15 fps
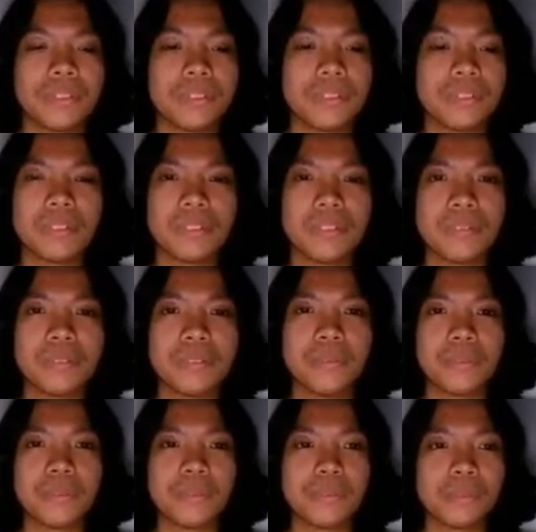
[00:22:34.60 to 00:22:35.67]
Go ahead and
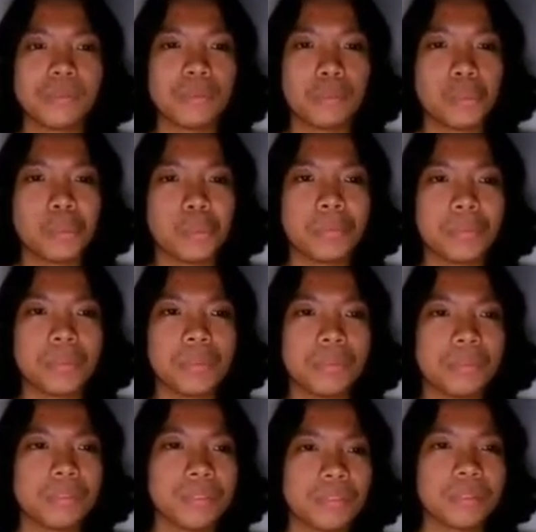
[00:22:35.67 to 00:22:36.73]
promote your blog, no?
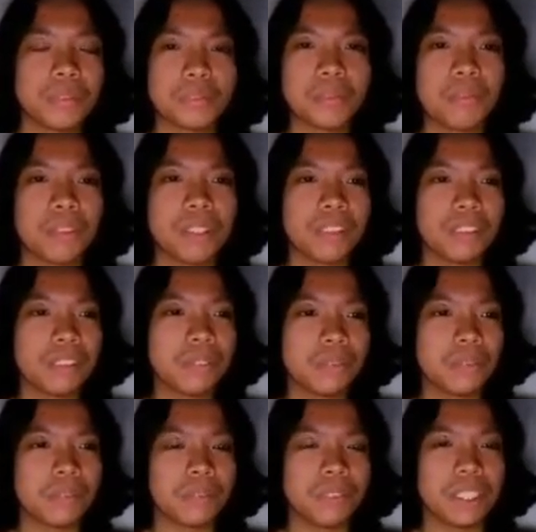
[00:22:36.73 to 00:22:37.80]
So as advice
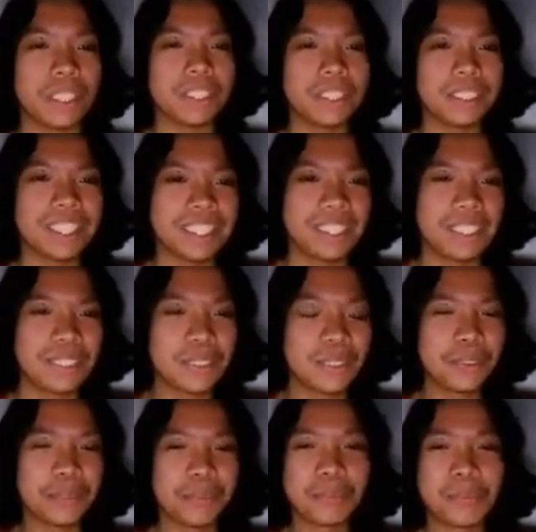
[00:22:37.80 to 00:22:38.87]
to our
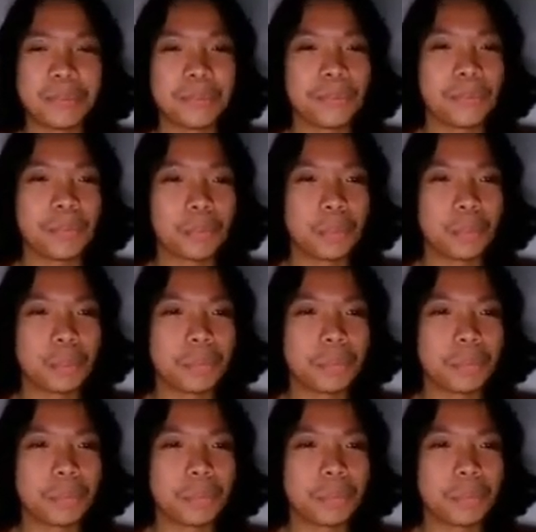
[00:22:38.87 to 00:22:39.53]
viewers.